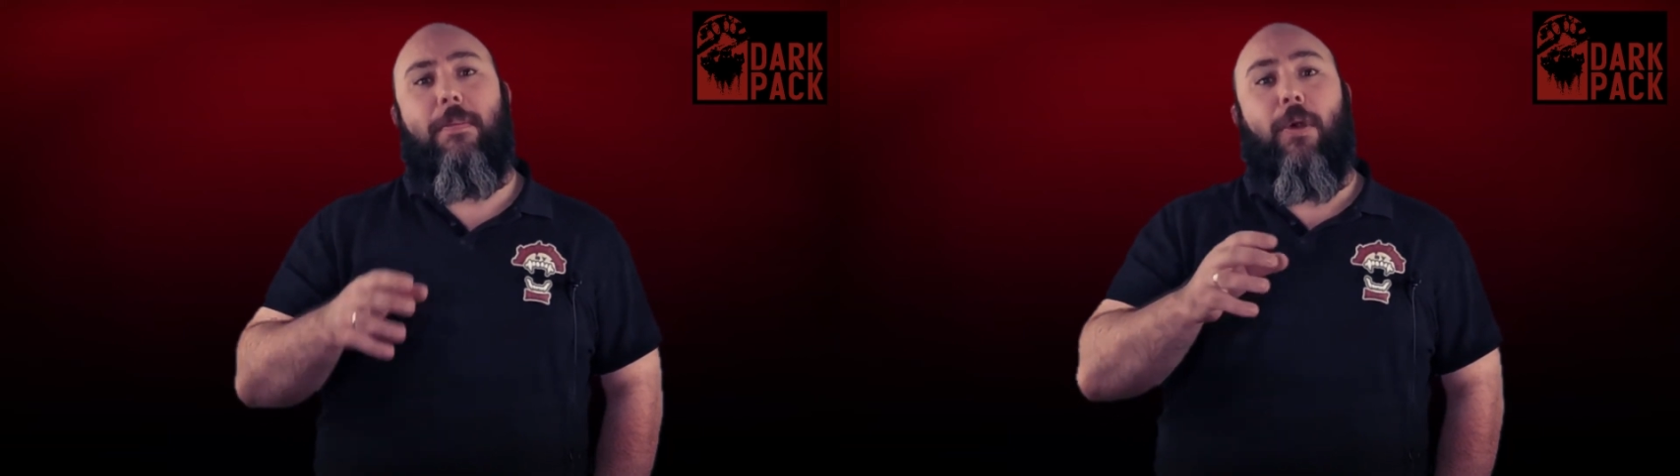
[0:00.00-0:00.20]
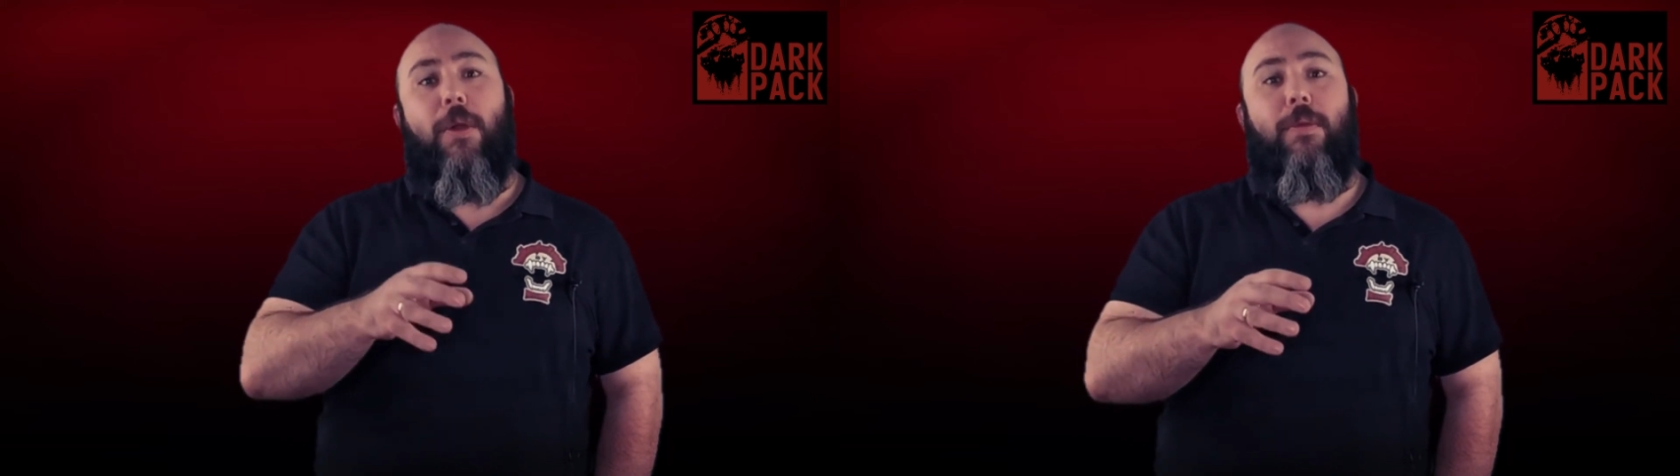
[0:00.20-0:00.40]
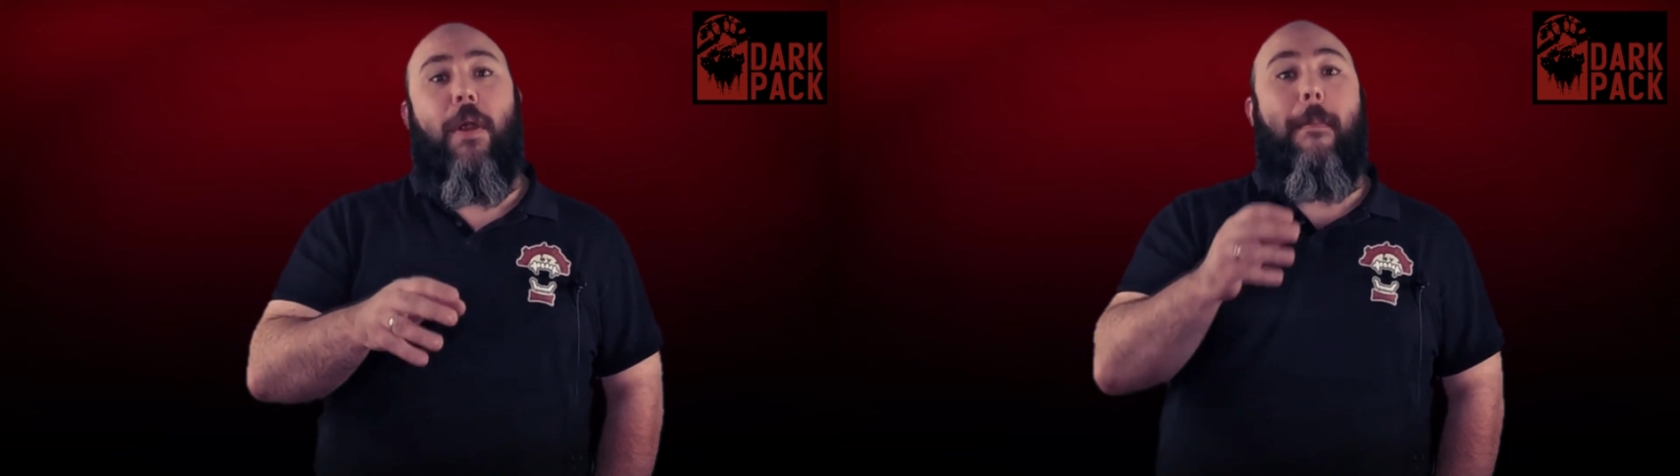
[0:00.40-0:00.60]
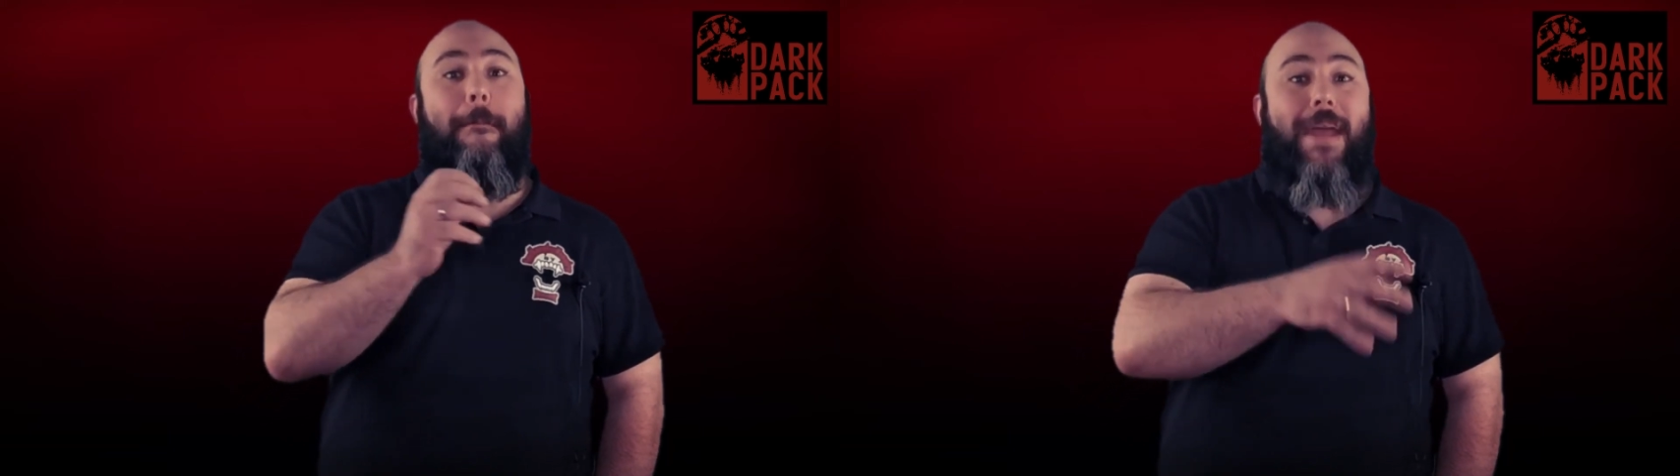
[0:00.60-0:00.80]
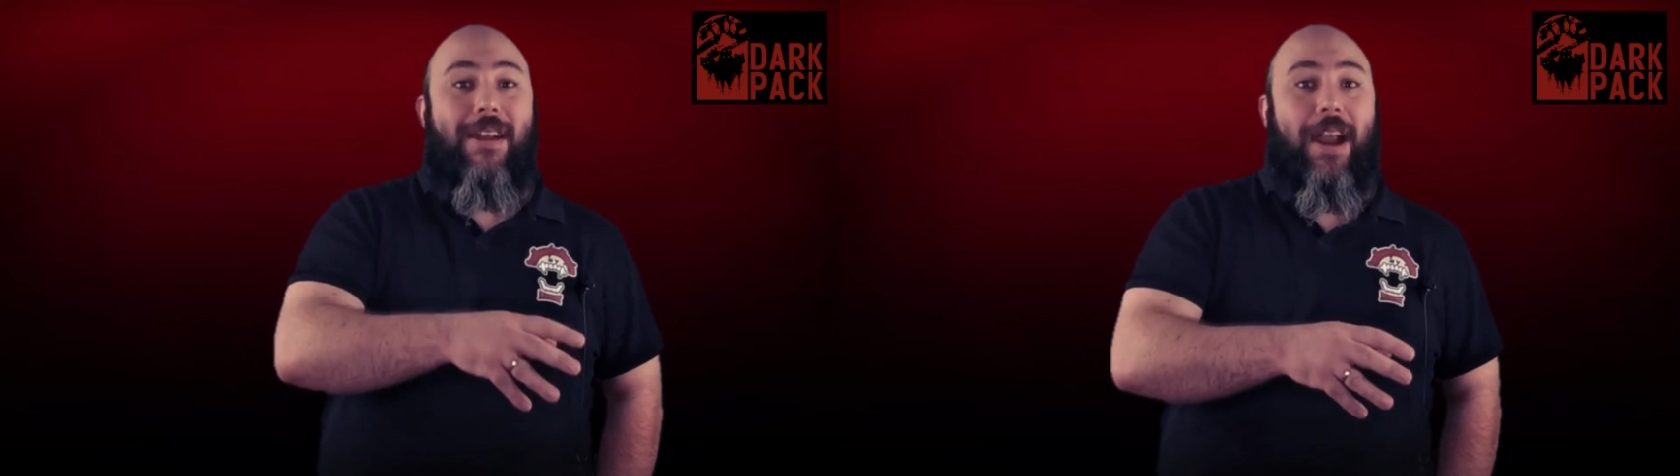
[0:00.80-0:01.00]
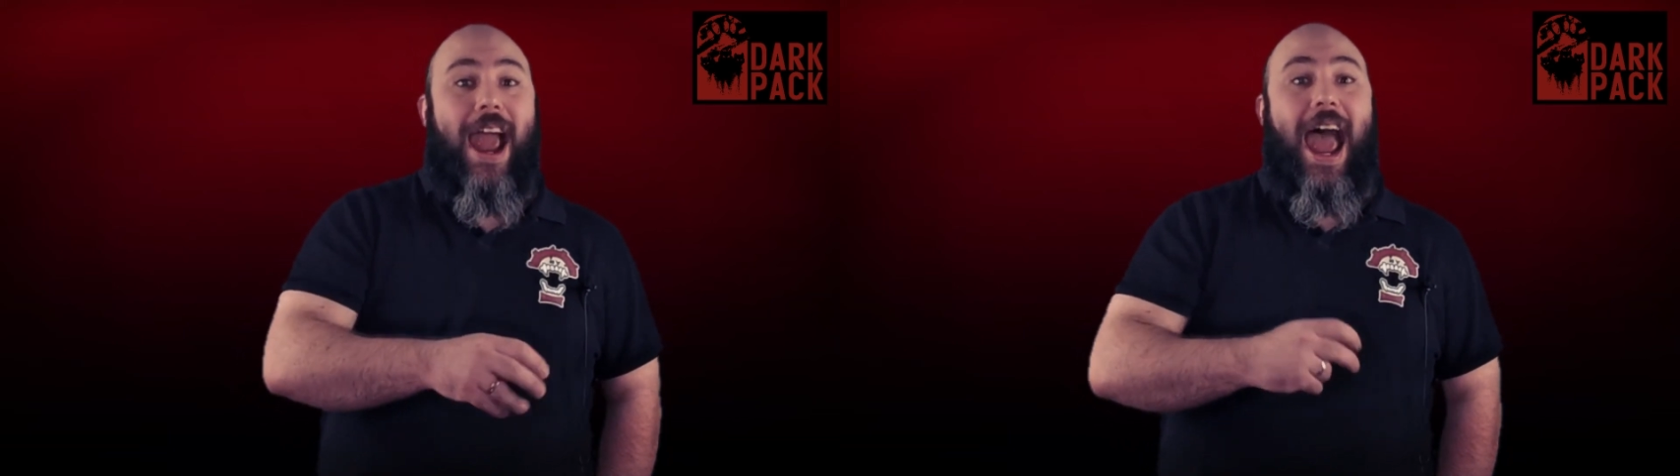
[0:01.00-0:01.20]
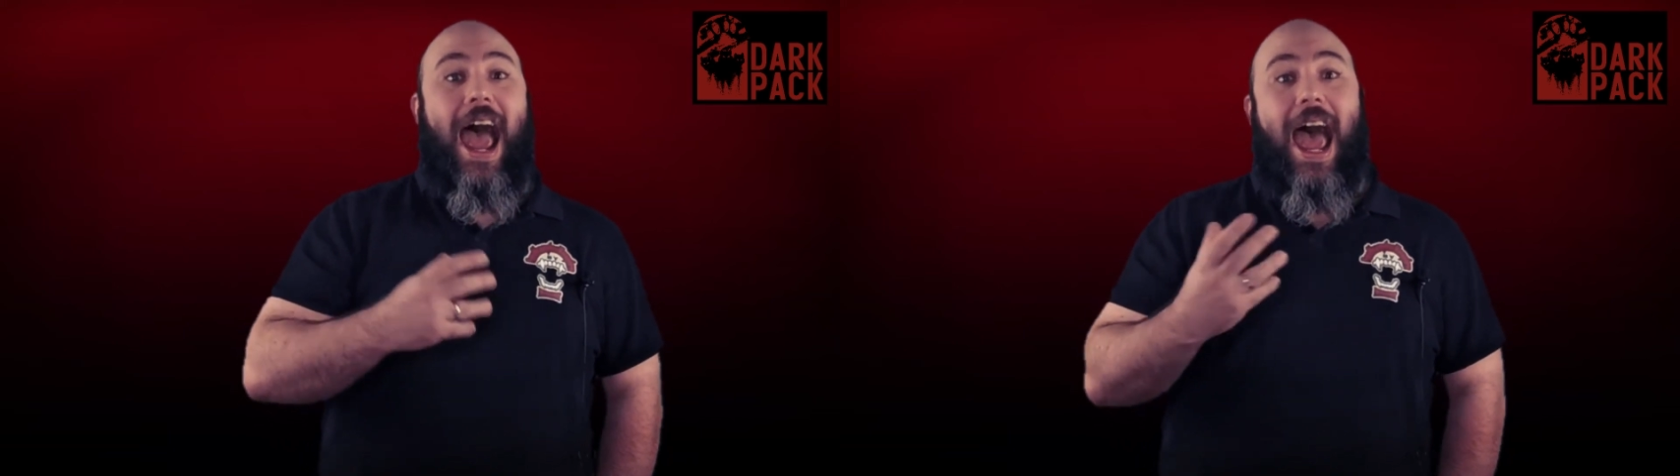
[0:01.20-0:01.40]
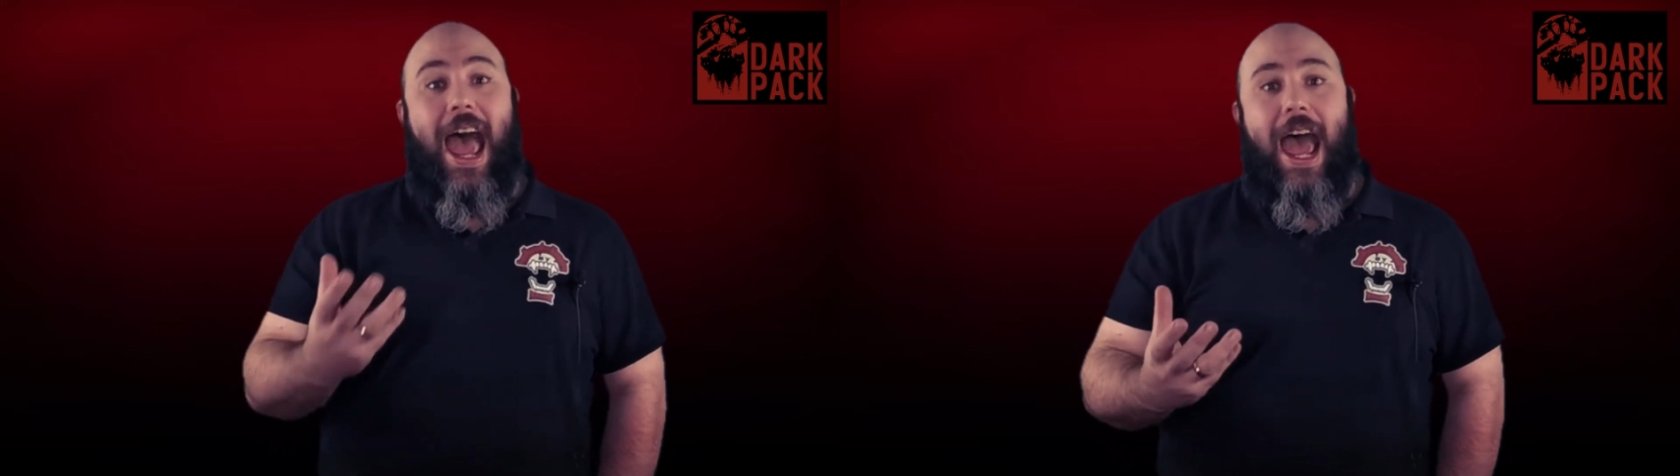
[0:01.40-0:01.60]
appropriate merit
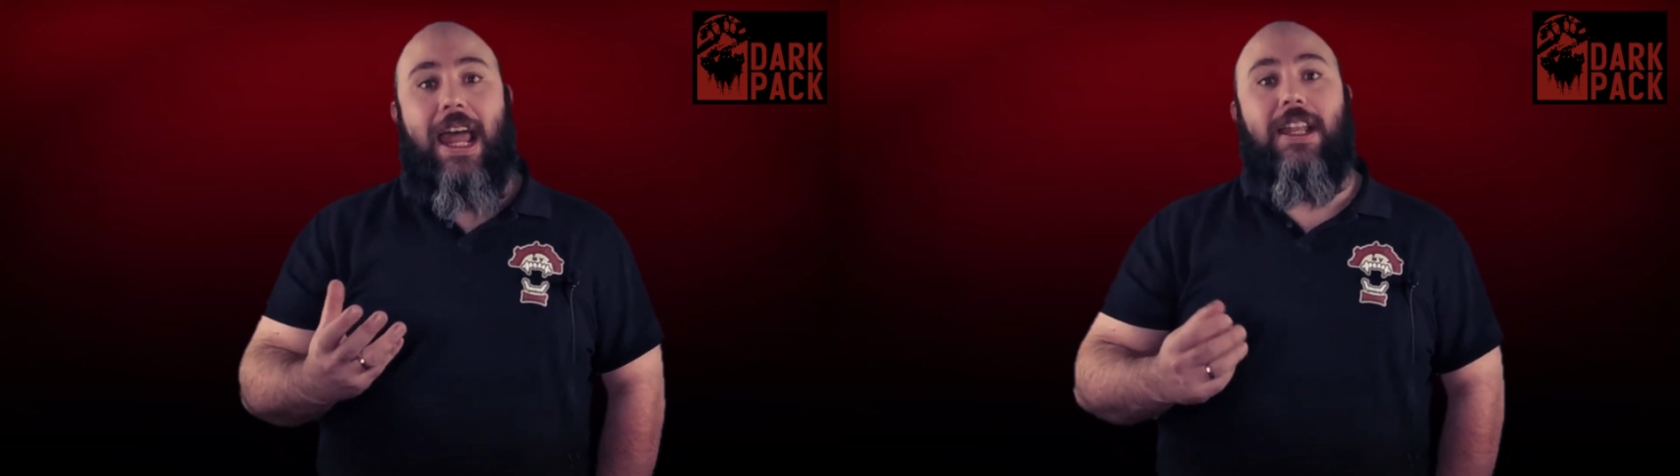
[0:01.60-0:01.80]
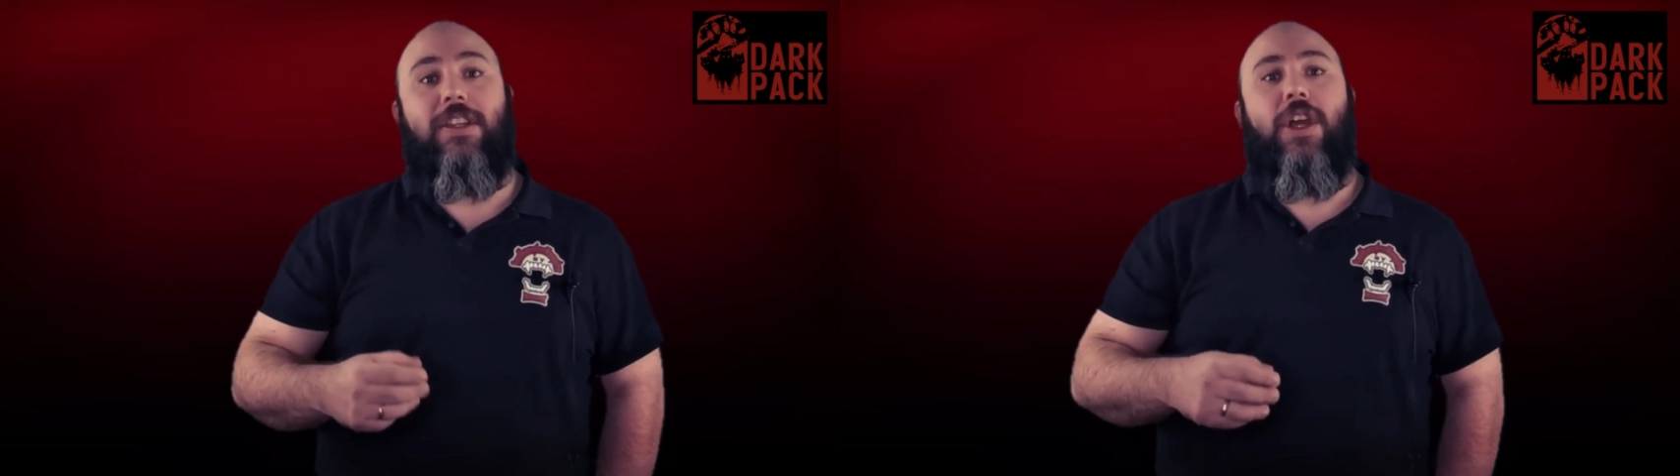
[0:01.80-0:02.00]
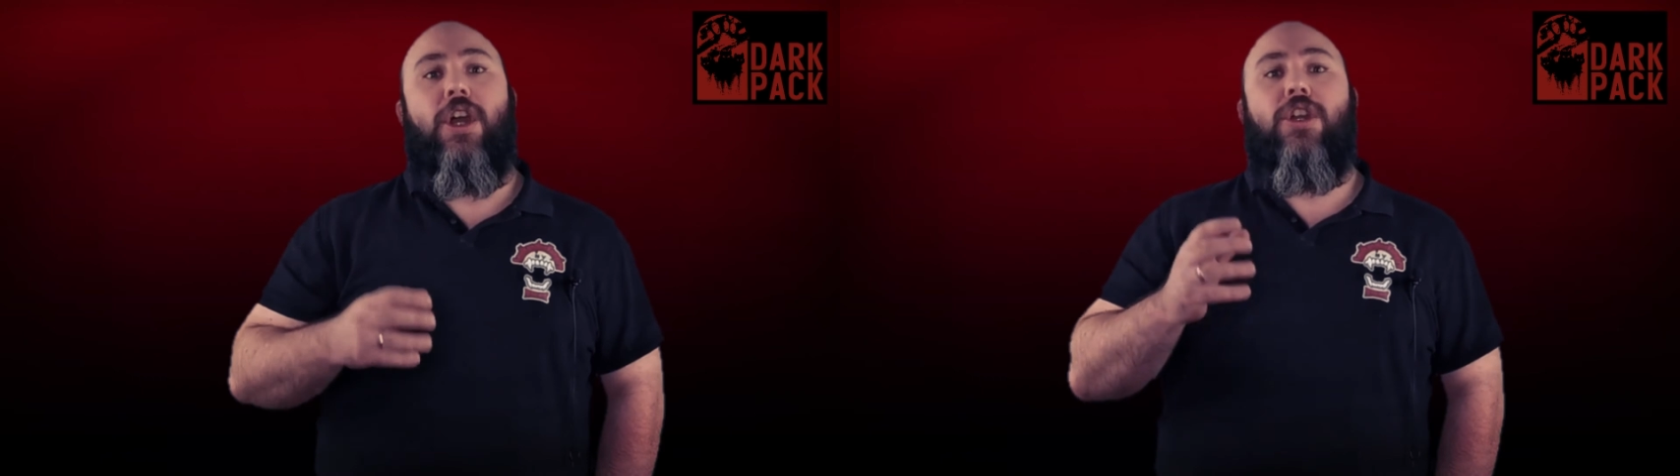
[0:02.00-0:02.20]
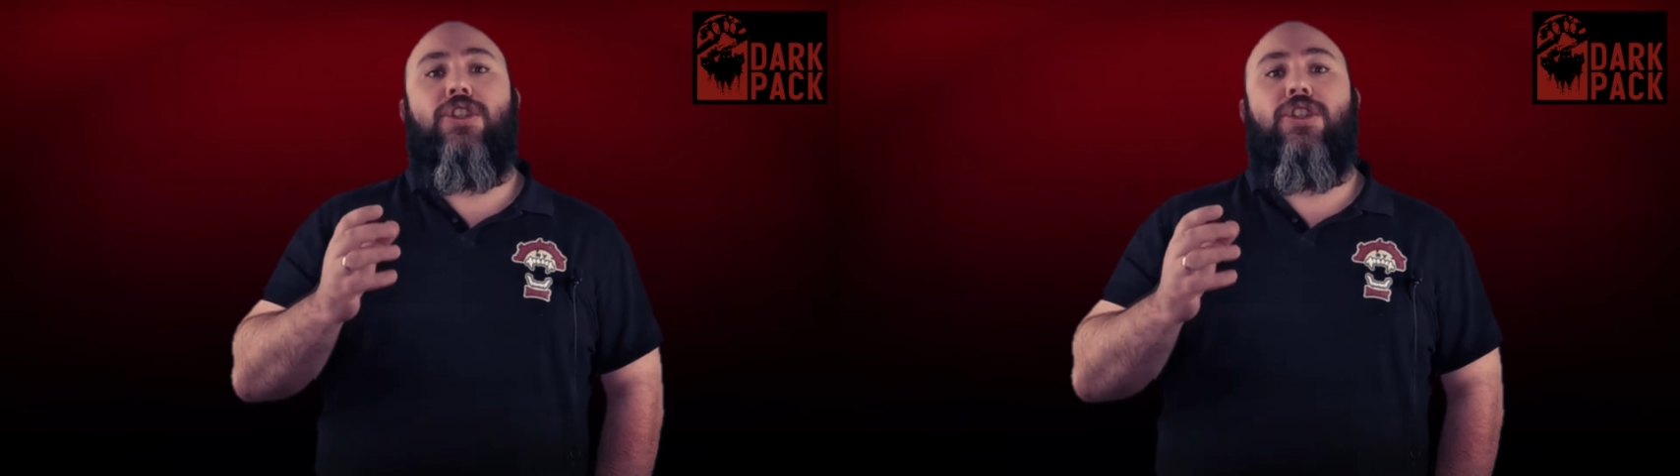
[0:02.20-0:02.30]
and